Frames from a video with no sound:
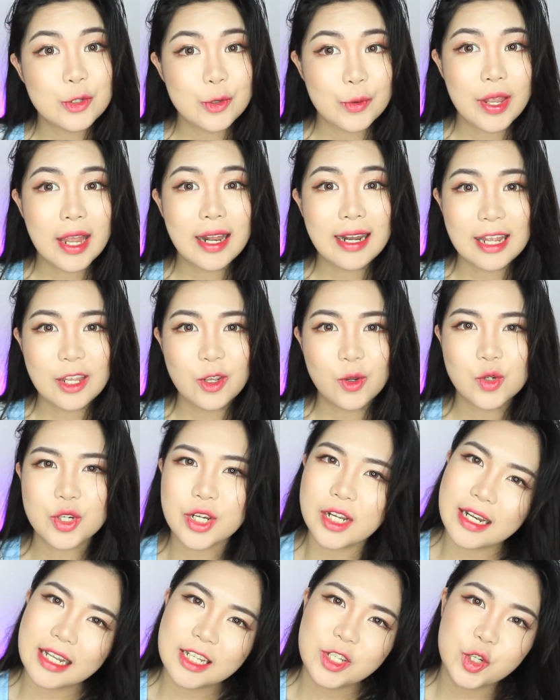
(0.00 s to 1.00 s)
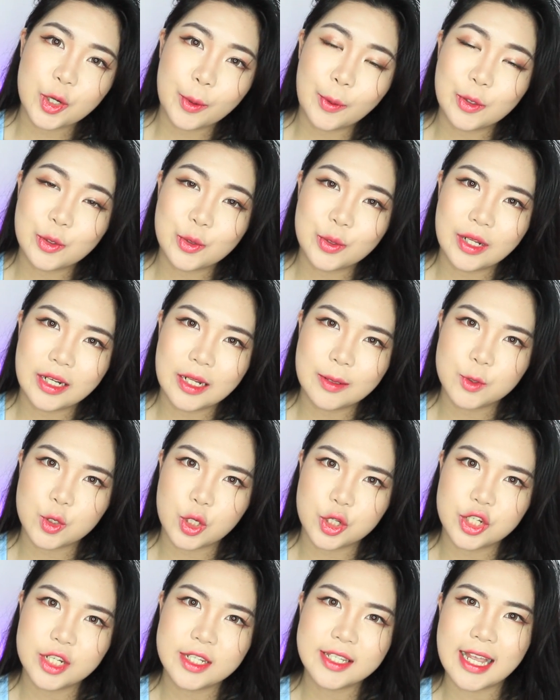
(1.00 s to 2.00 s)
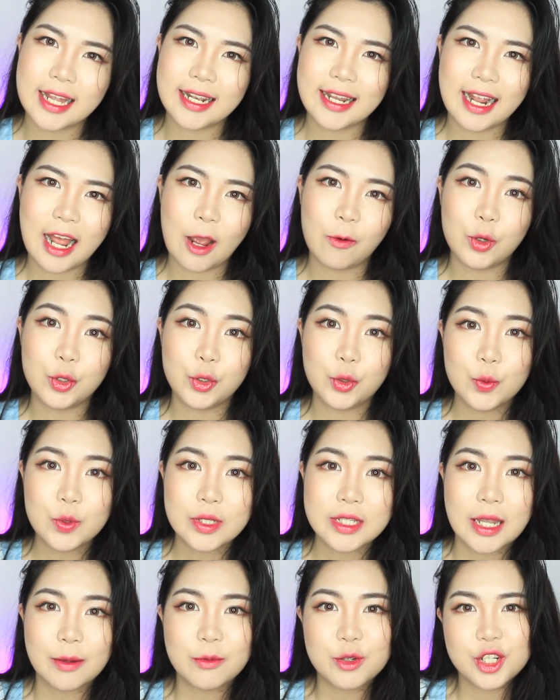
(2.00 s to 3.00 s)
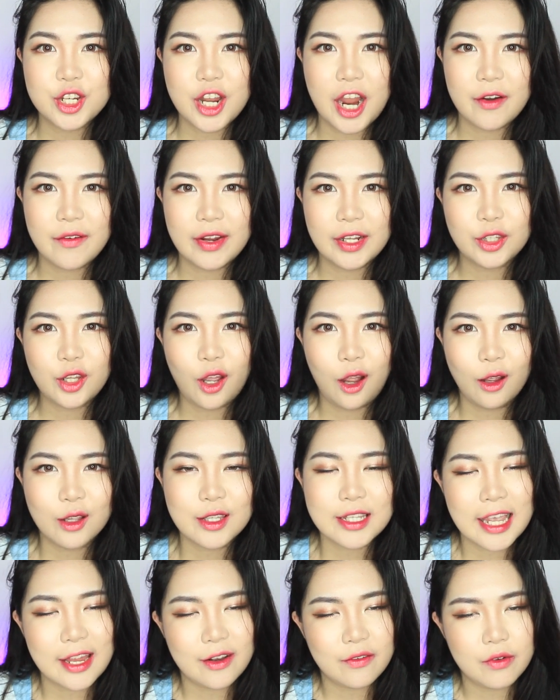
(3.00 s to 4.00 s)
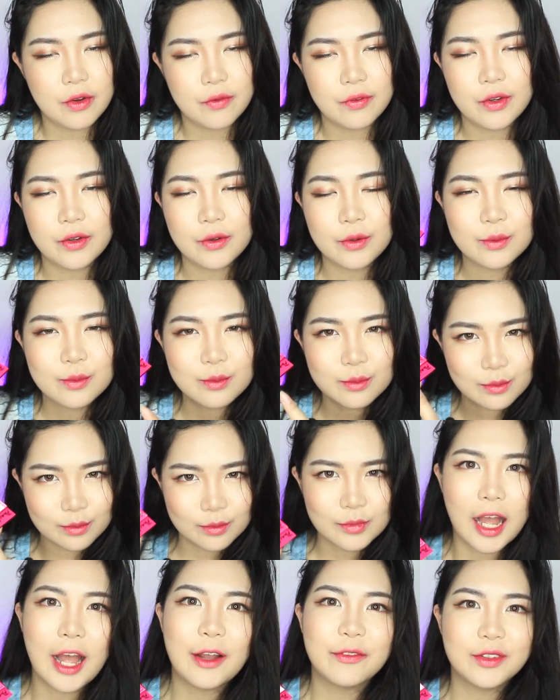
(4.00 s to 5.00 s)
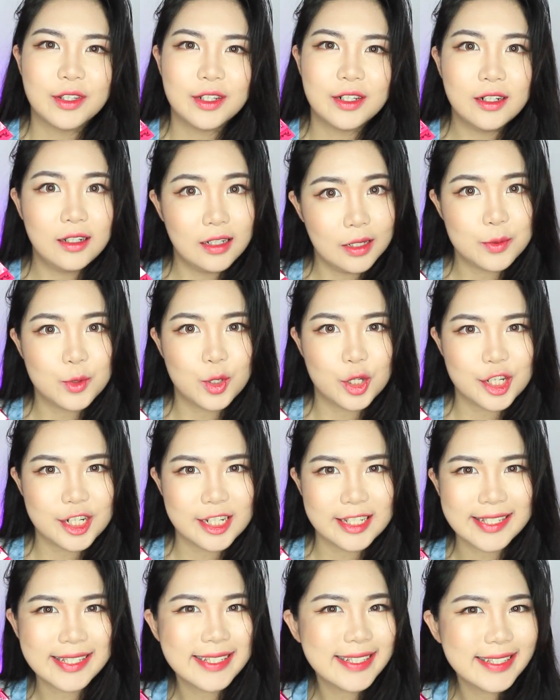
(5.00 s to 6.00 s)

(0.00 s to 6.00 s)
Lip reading: So yeah, like usual, let's jump onto the lip swatches and then I will do some sharing thoughts and review after the lip swatches.